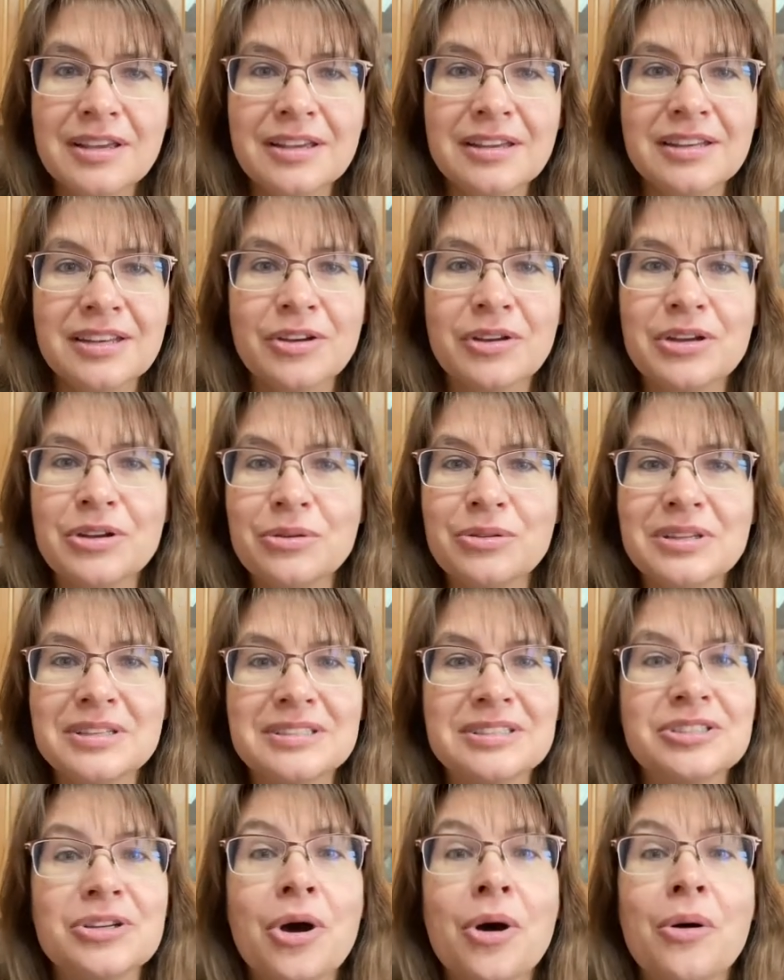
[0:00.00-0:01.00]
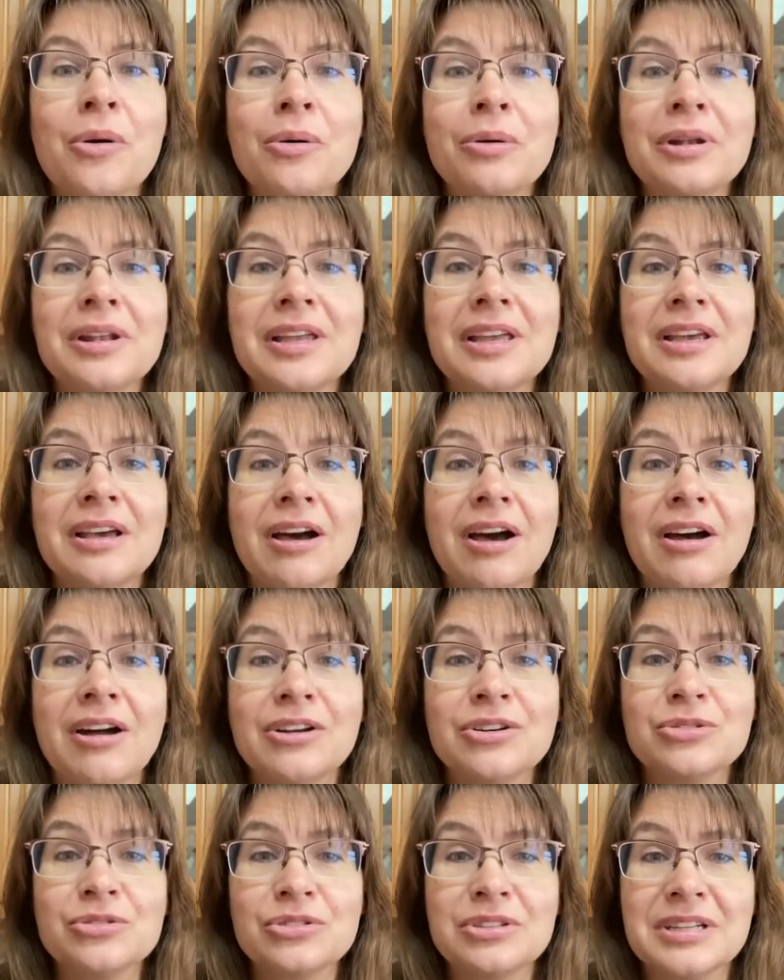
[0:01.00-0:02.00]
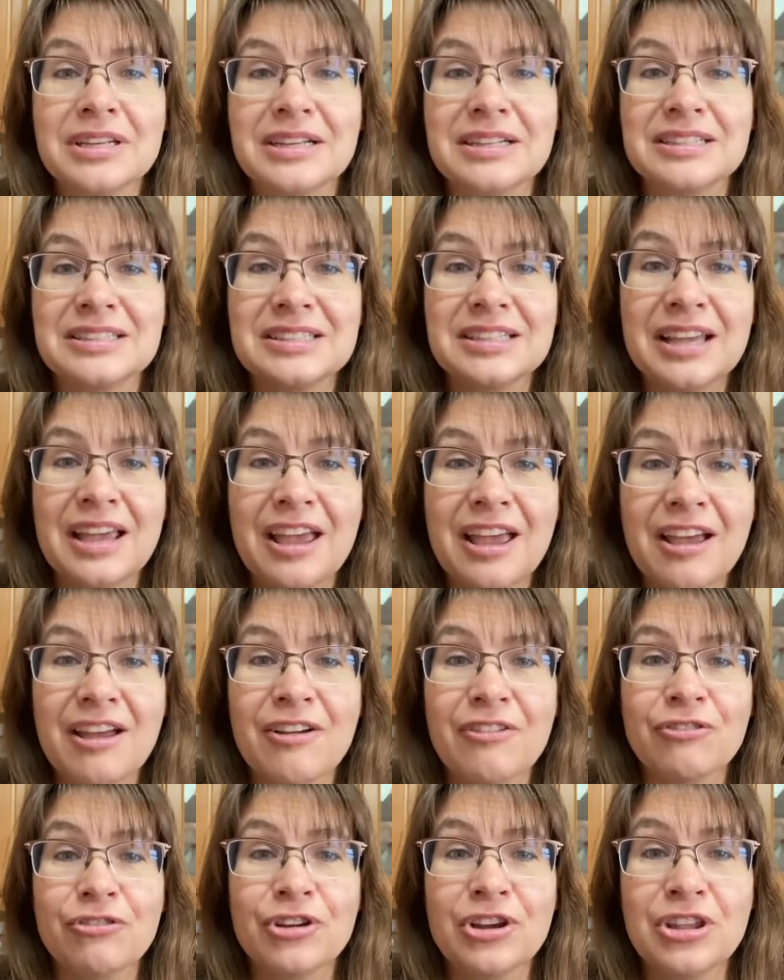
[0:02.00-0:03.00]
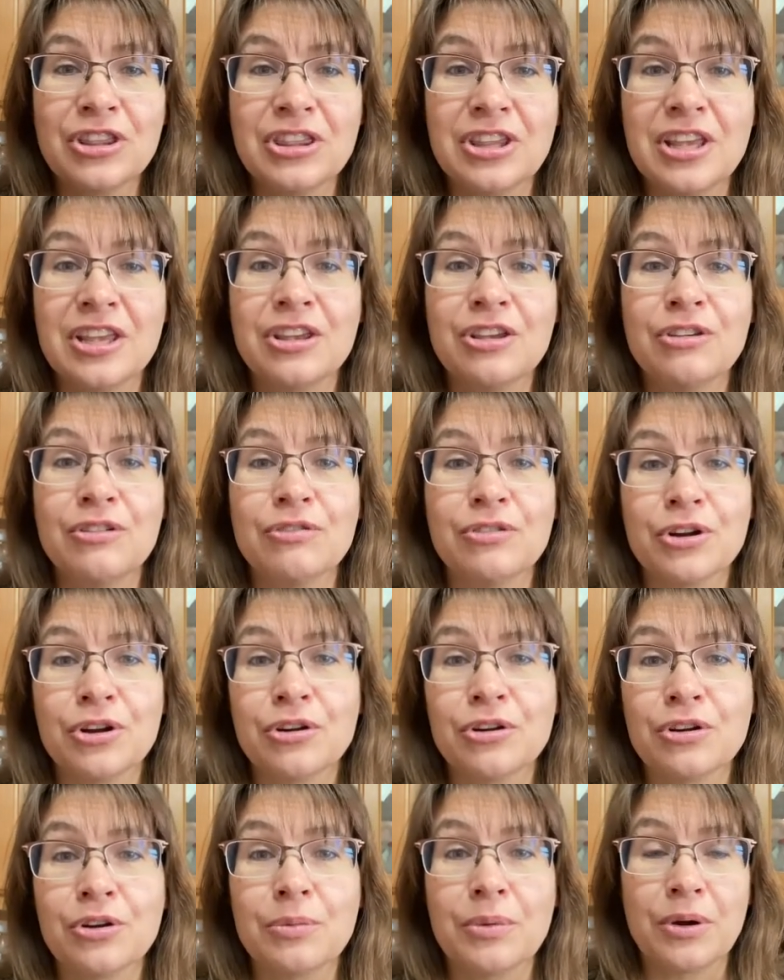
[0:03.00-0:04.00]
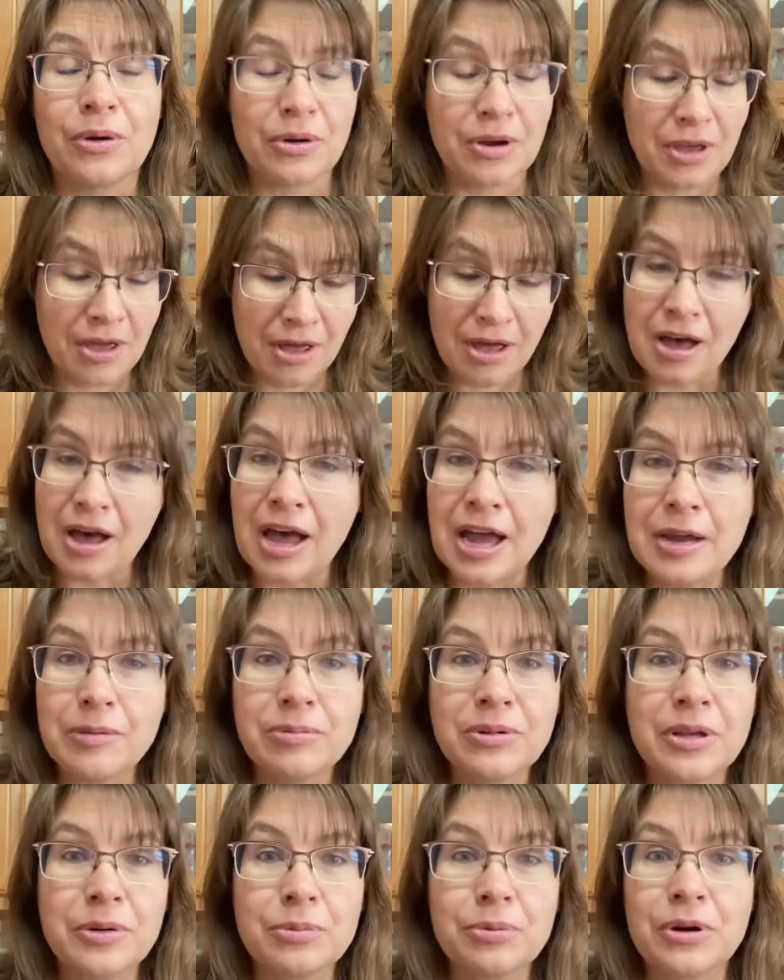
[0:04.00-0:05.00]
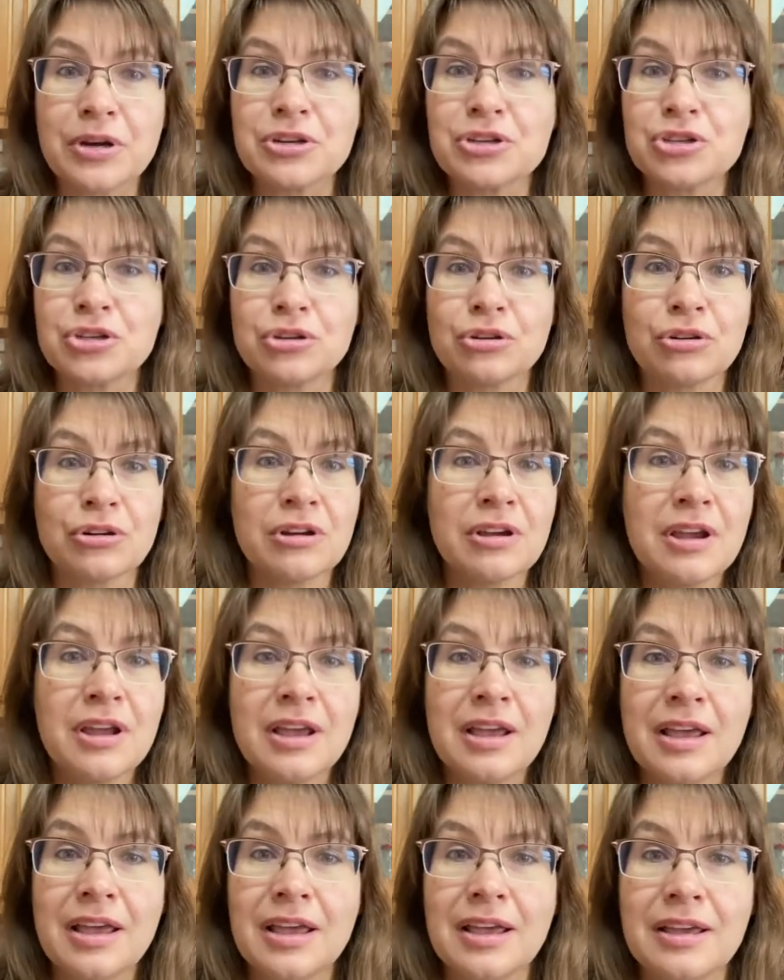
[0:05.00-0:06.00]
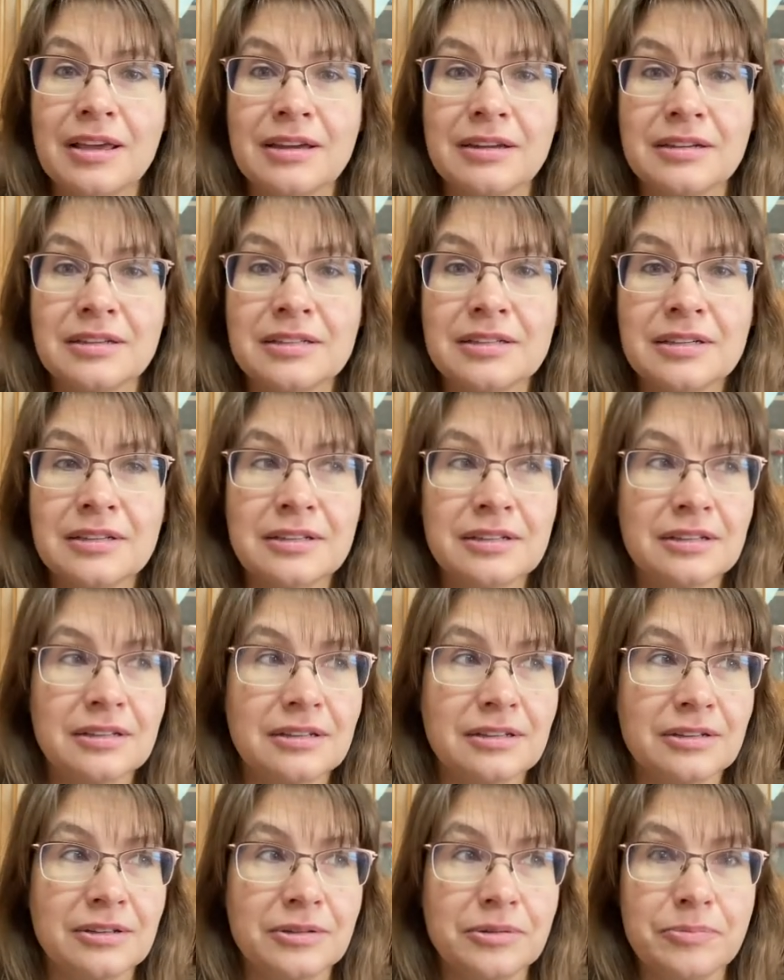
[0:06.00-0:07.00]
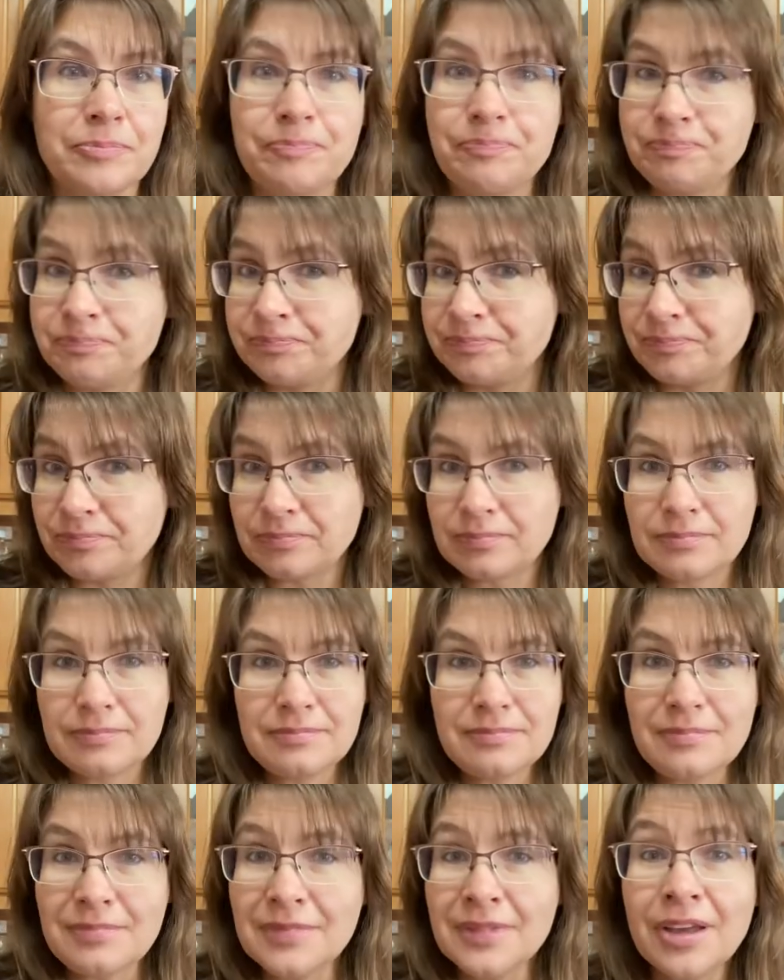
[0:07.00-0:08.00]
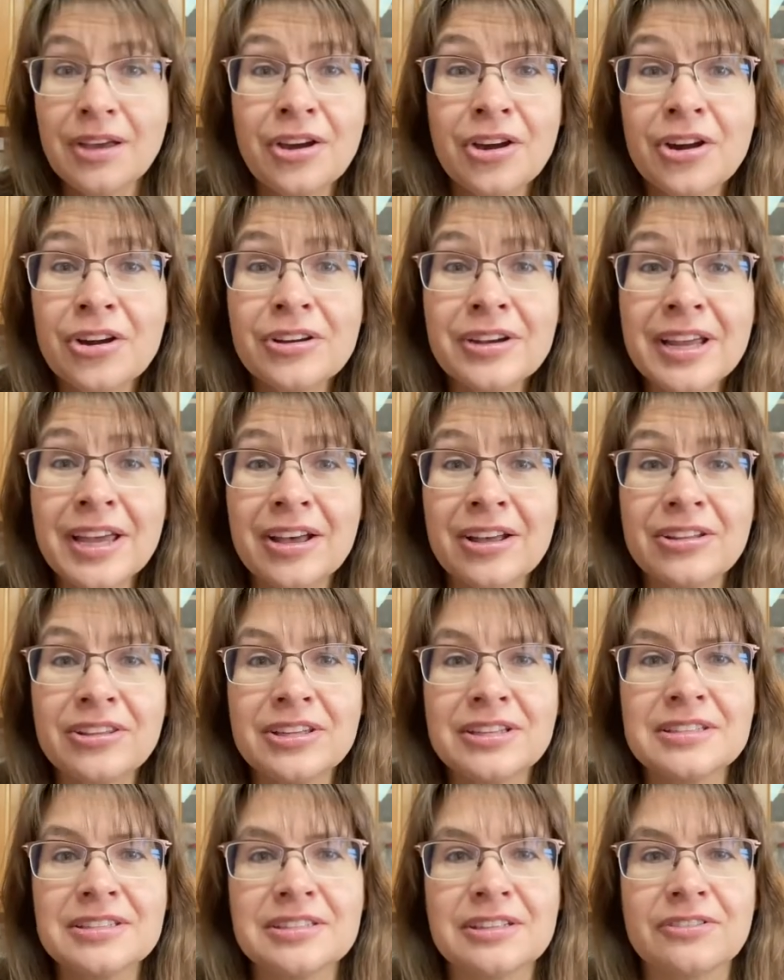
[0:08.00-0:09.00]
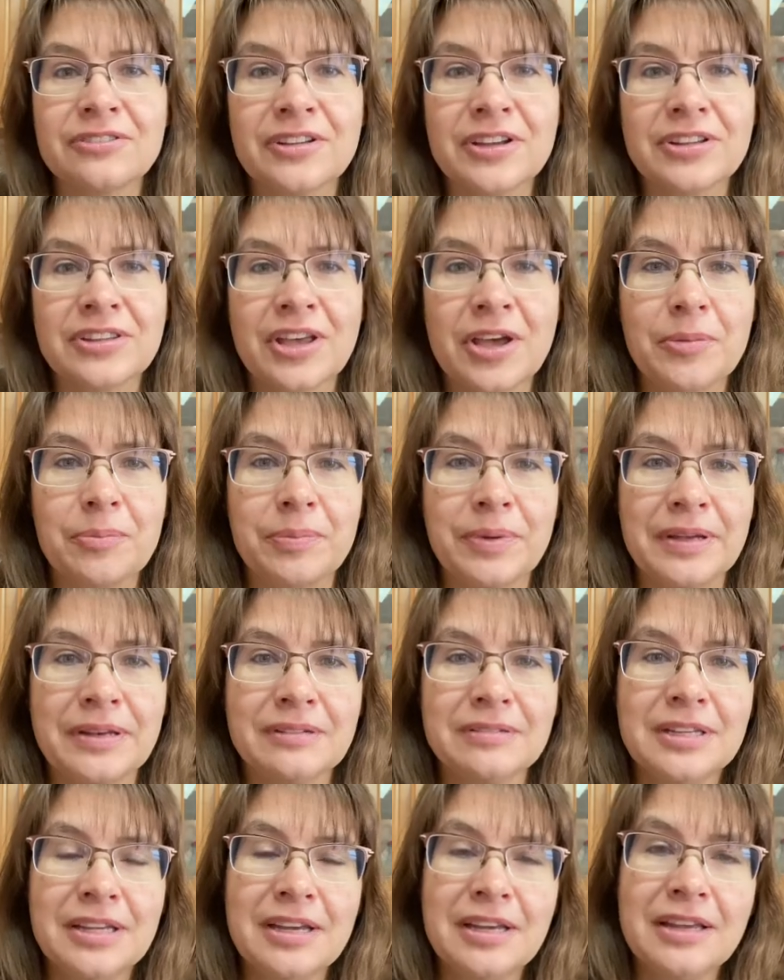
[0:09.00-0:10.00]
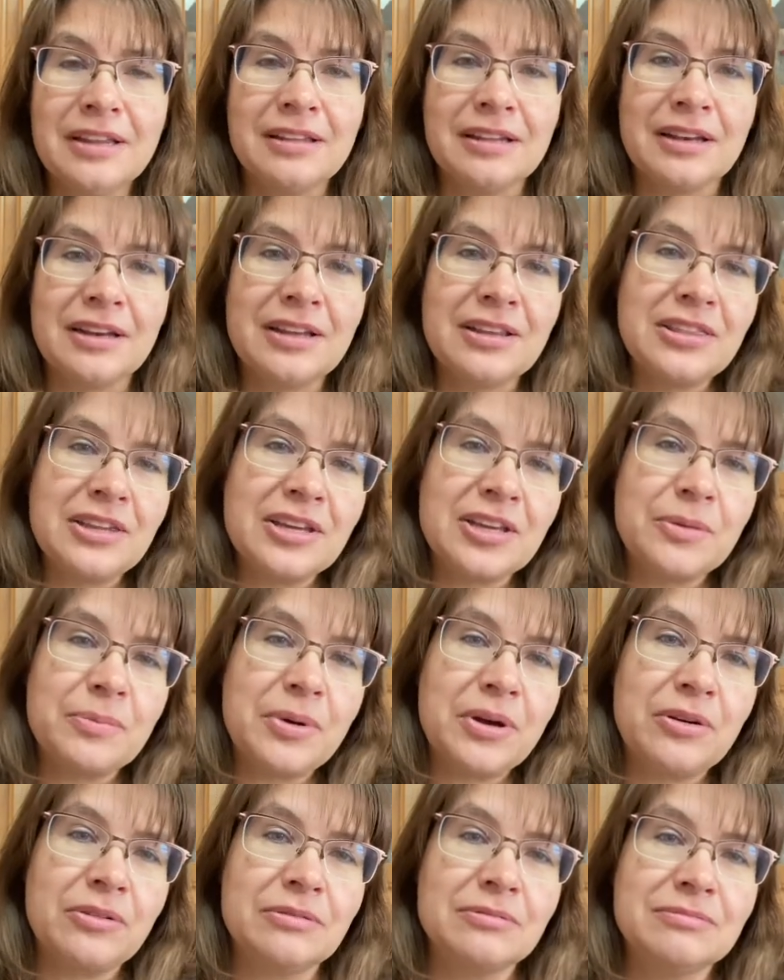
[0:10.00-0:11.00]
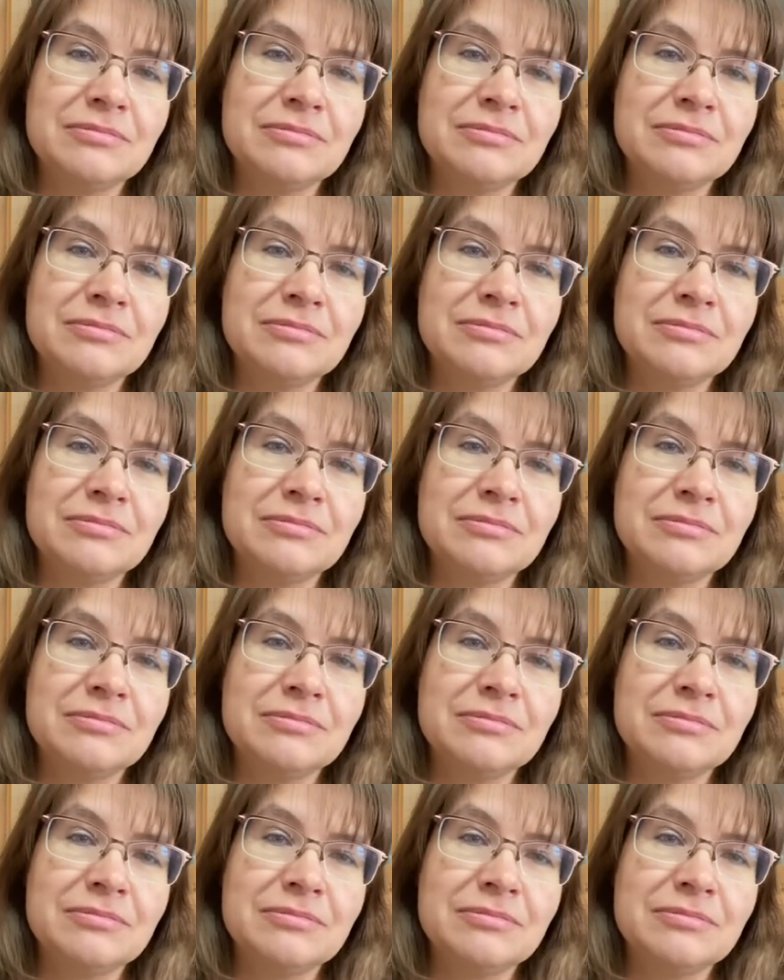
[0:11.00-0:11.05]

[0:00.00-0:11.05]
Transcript: Now I know this totally contradicts everything you've heard about high blood pressure and um, heart health and stuff like that. But then I think about